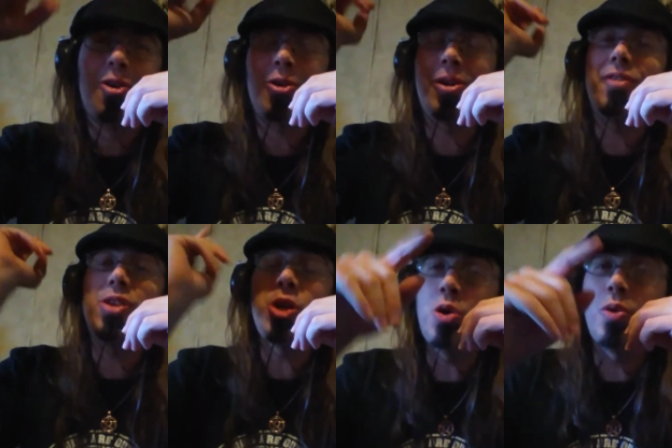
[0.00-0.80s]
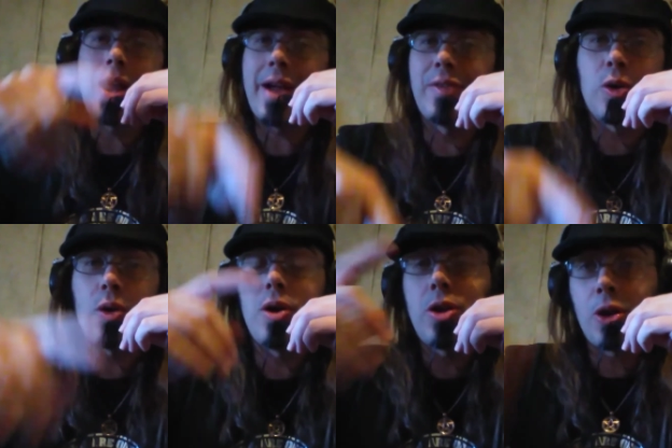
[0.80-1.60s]
or if you would ever
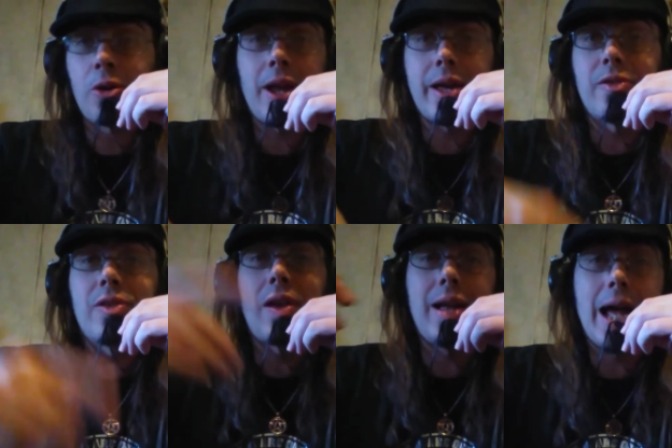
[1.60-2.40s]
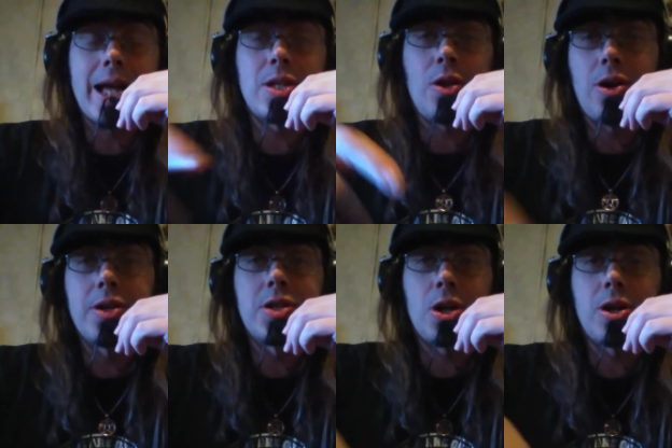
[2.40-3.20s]
grow your nails as
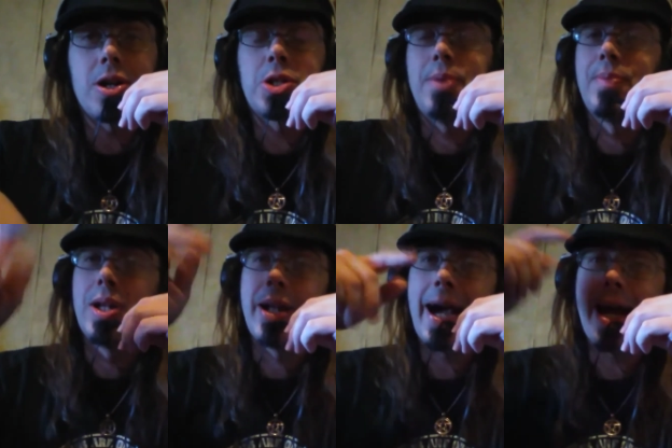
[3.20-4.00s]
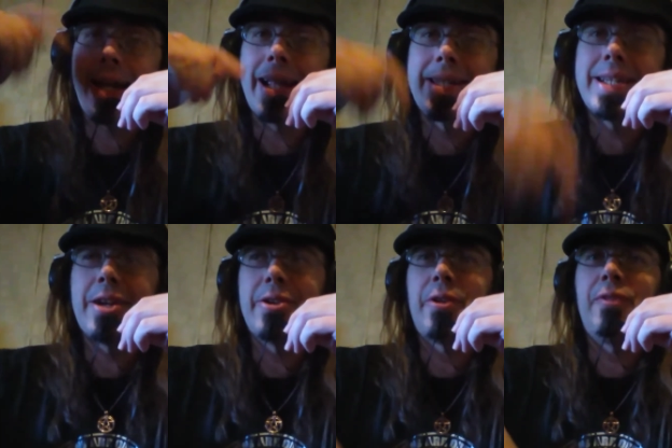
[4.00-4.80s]
long as hers. I'd like to
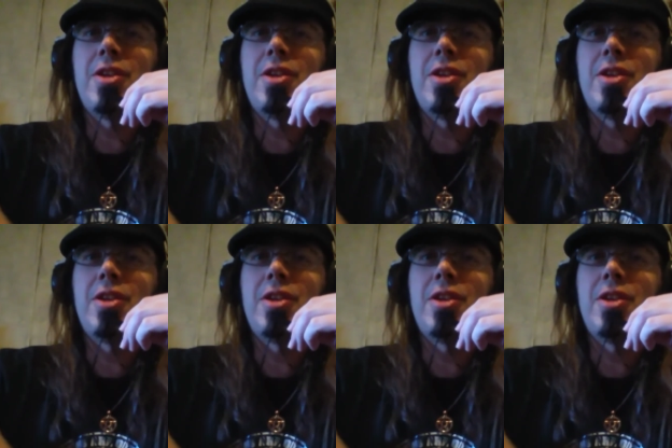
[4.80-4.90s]
hear your